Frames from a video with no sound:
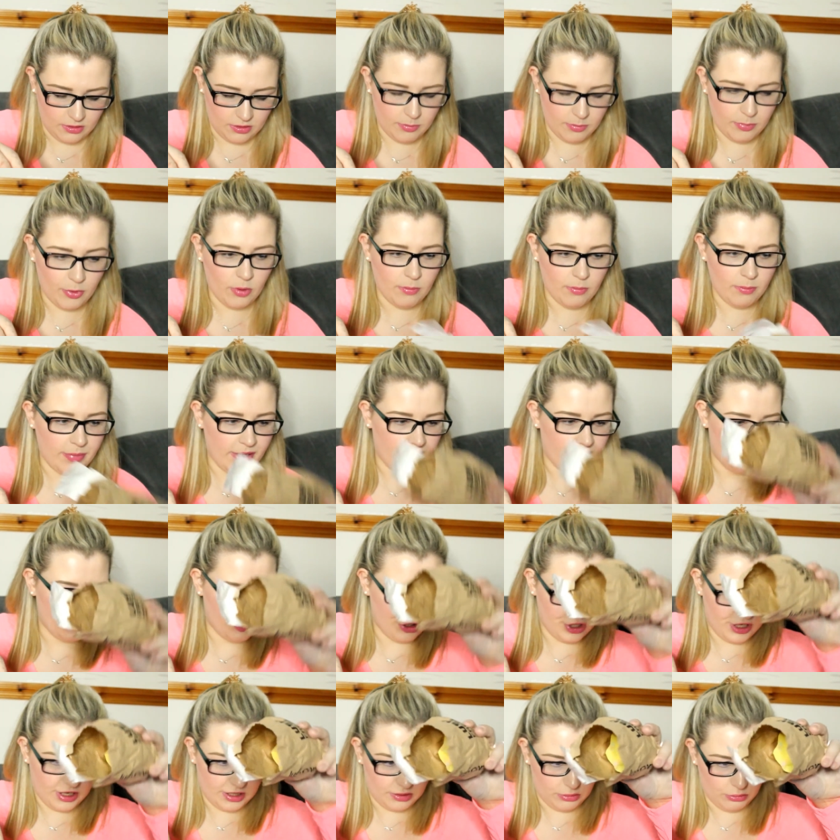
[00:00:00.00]
The bottom bit
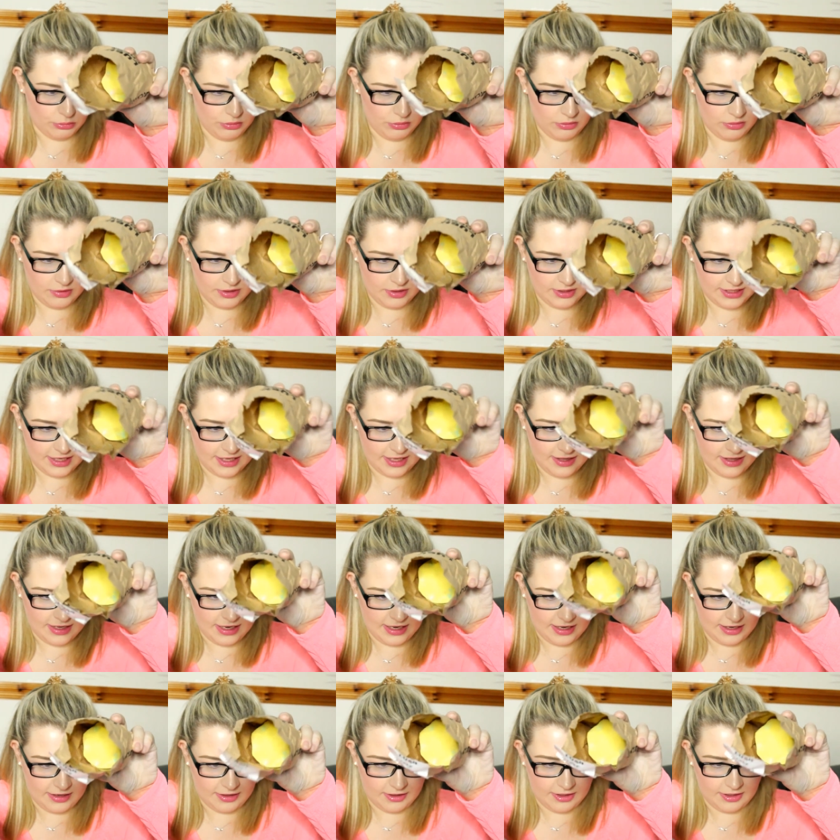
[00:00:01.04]
is yellow, it's in
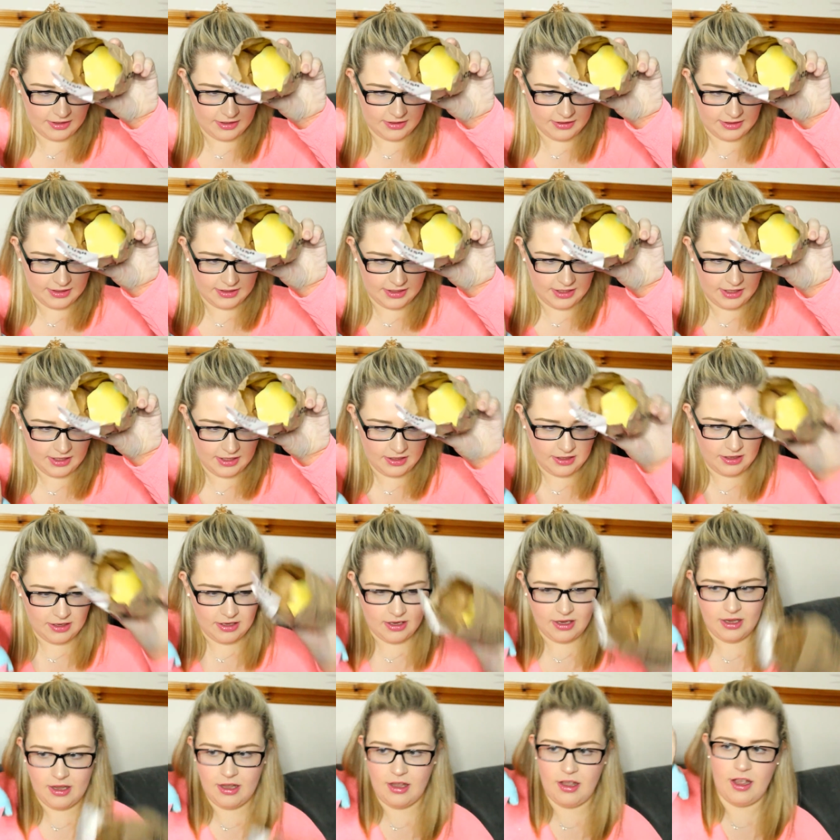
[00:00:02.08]
there, you can see.
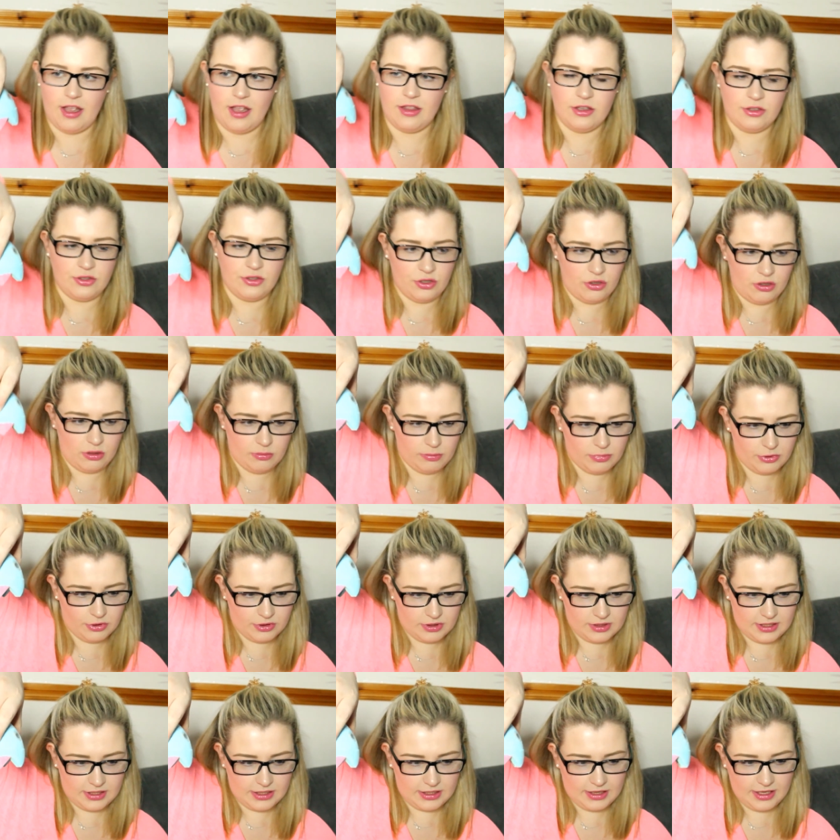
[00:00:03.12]
And the top
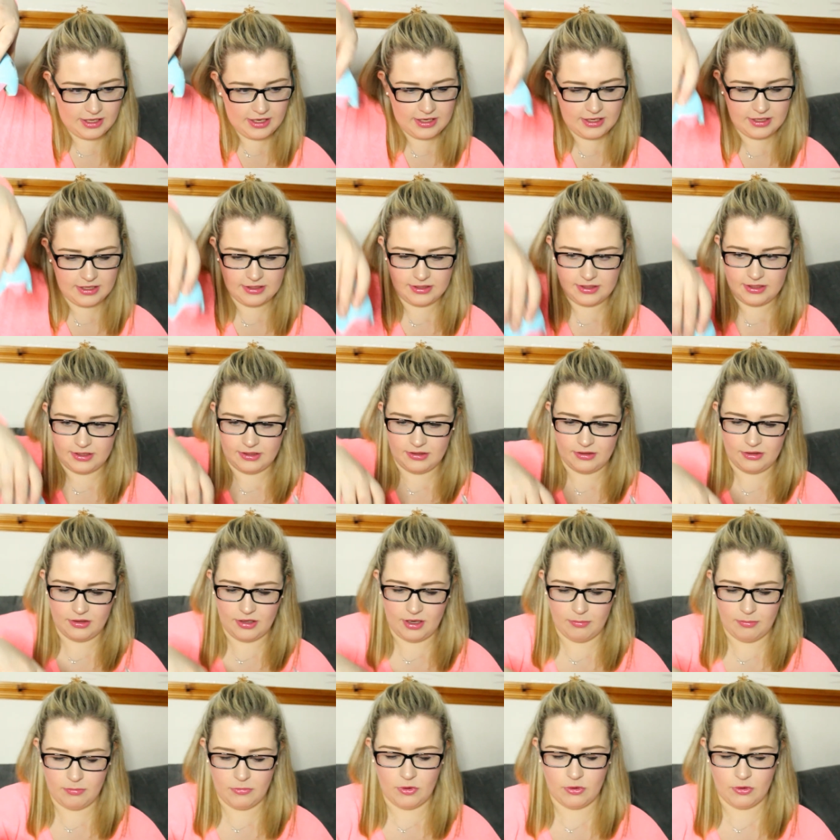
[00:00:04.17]
looks like this.
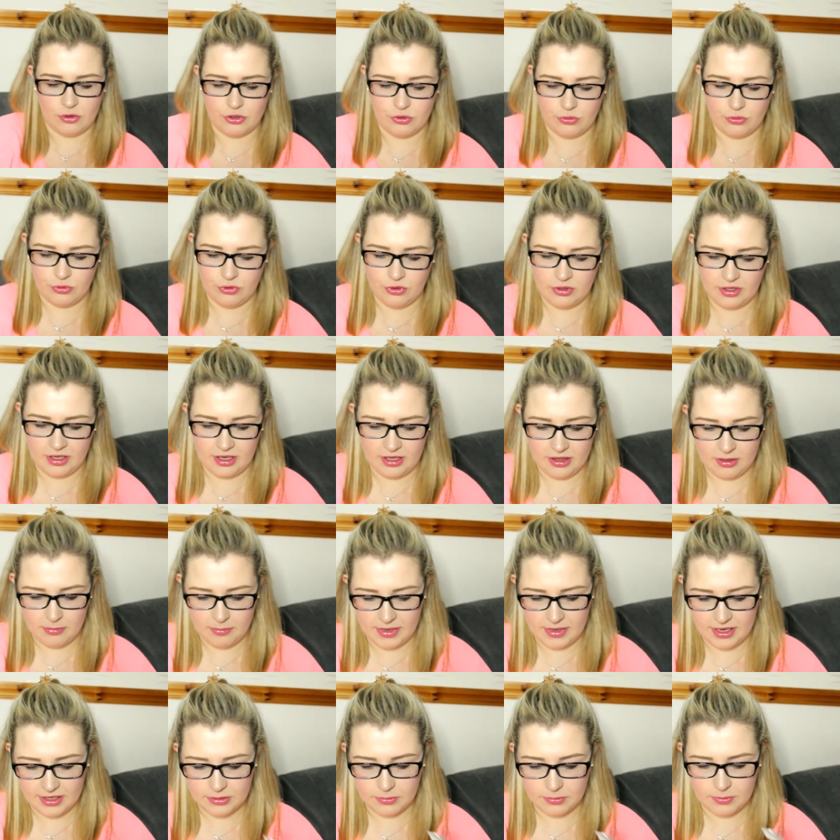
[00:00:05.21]
I'm not showing you that in the
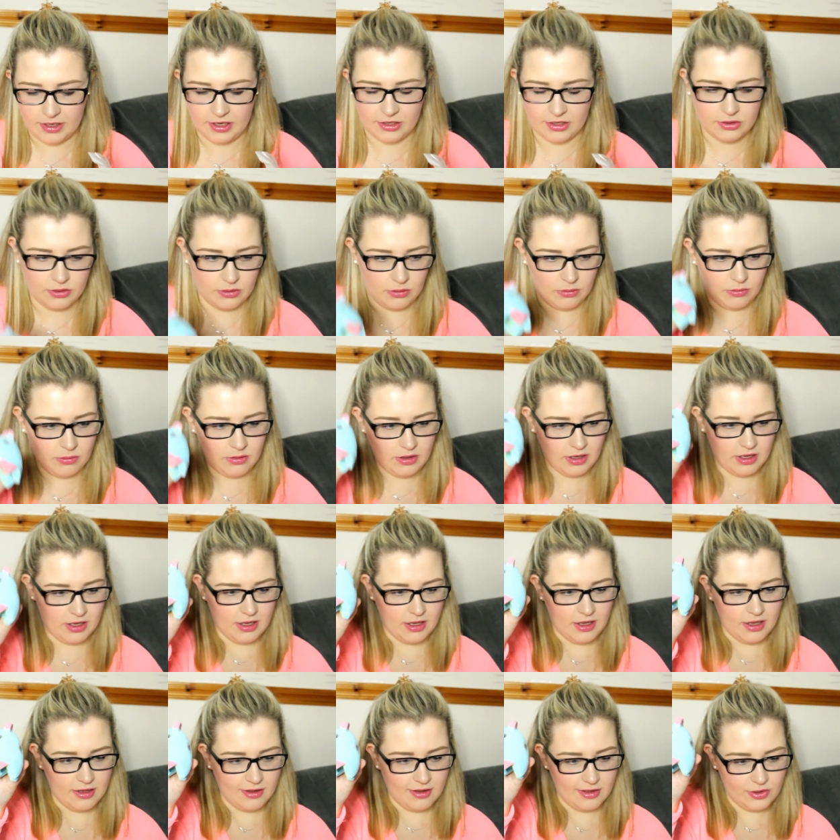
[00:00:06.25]
best way at all.
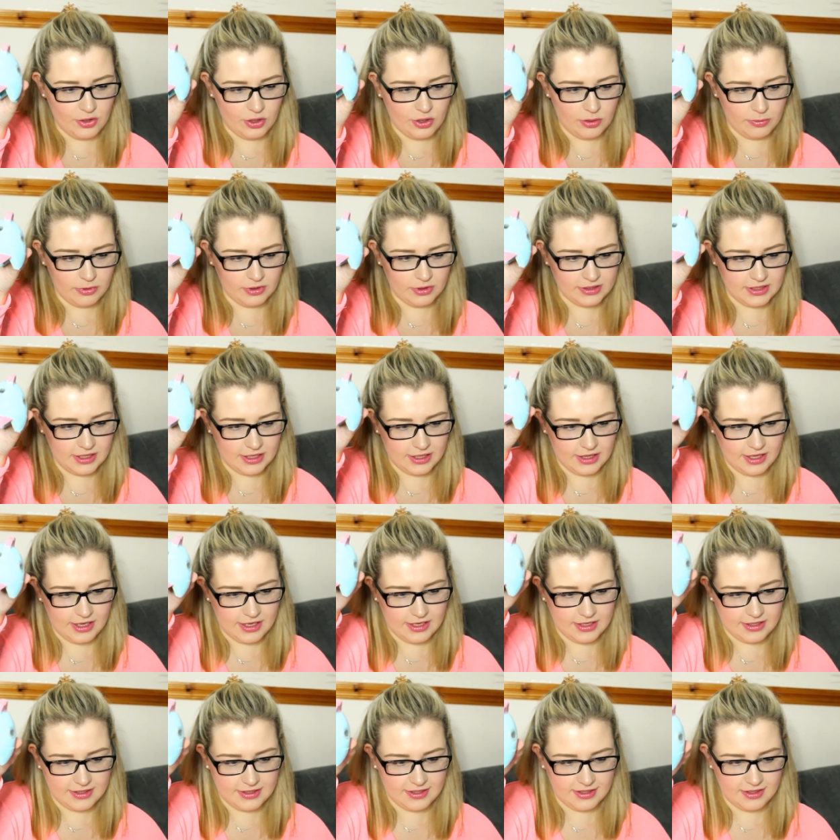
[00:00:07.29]
The top looks like
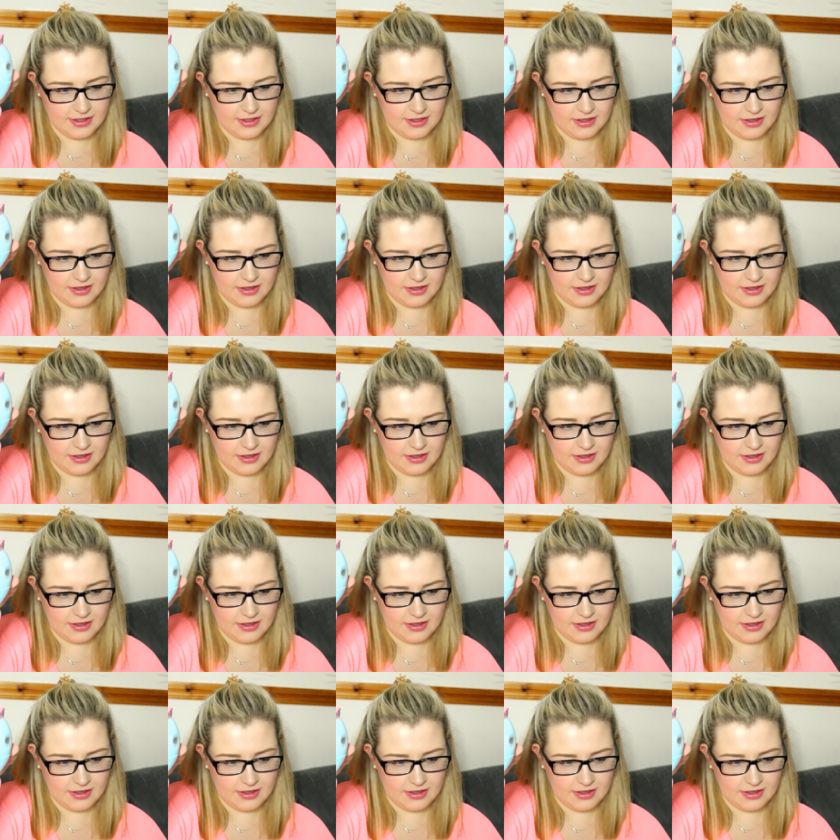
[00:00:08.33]
this.